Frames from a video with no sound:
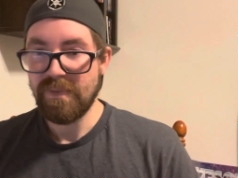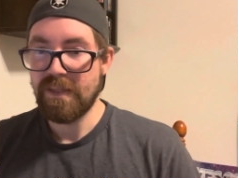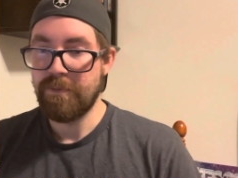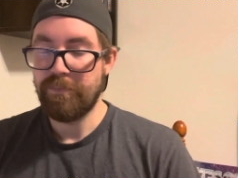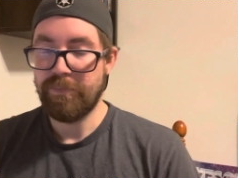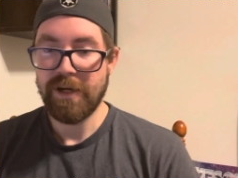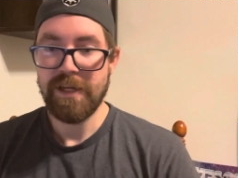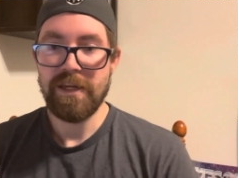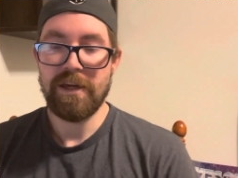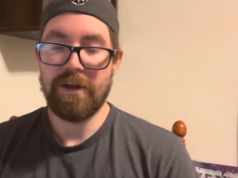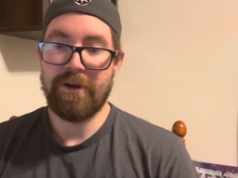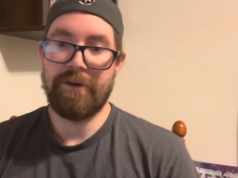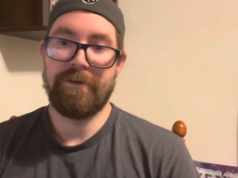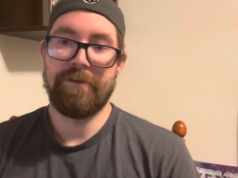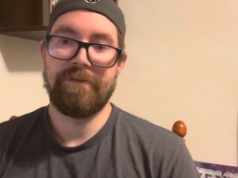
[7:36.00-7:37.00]
but you
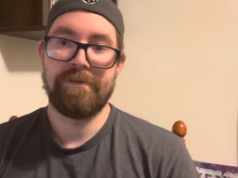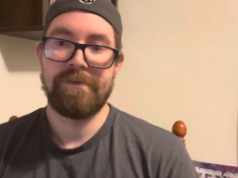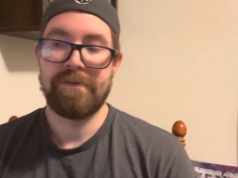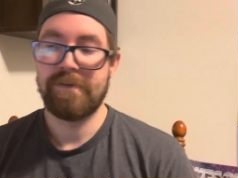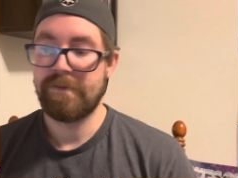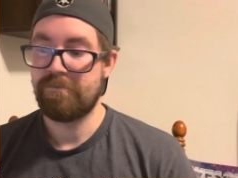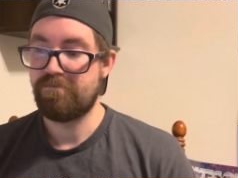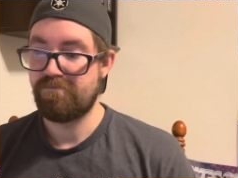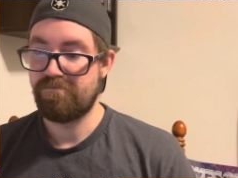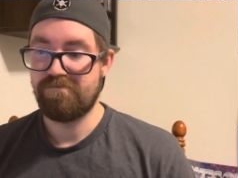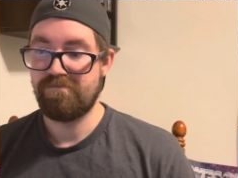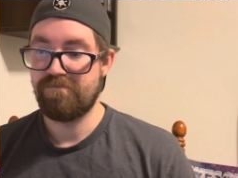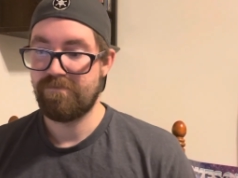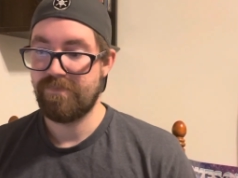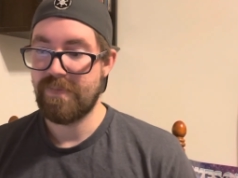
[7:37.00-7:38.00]
know,
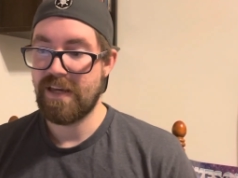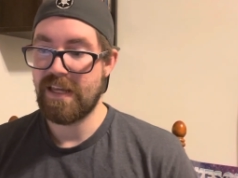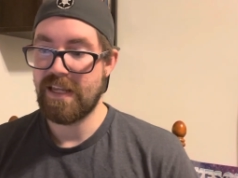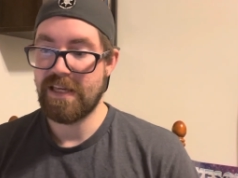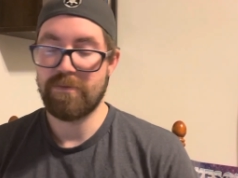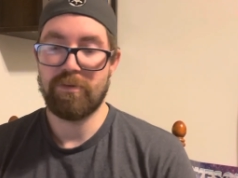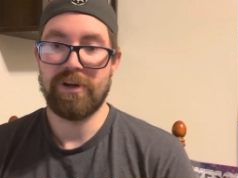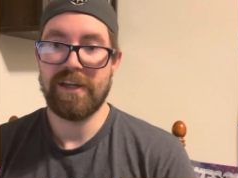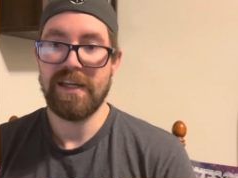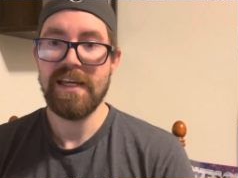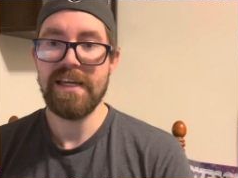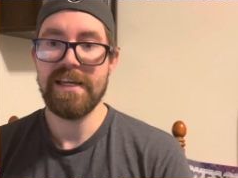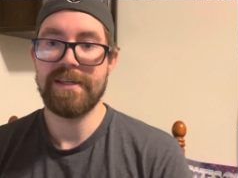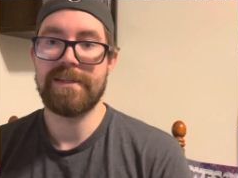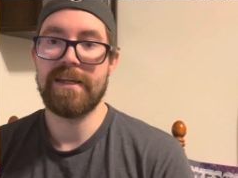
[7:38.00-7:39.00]
it is what it
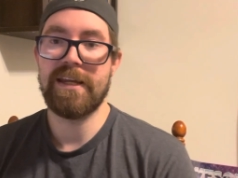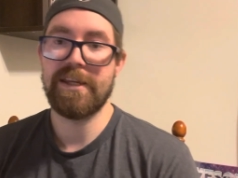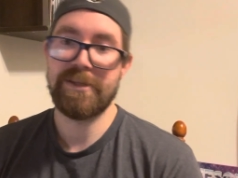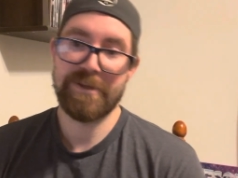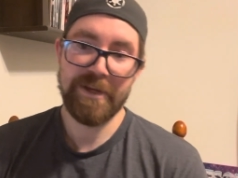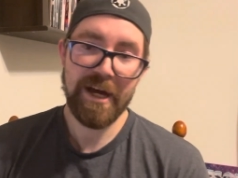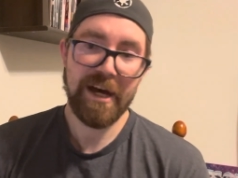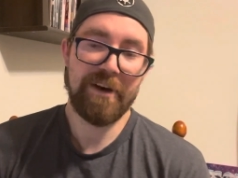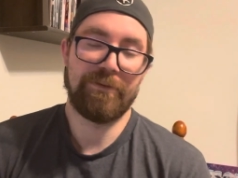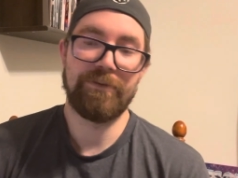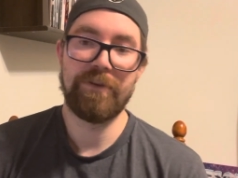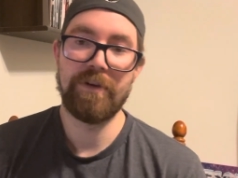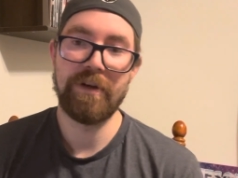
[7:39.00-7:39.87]
is, and it's tough.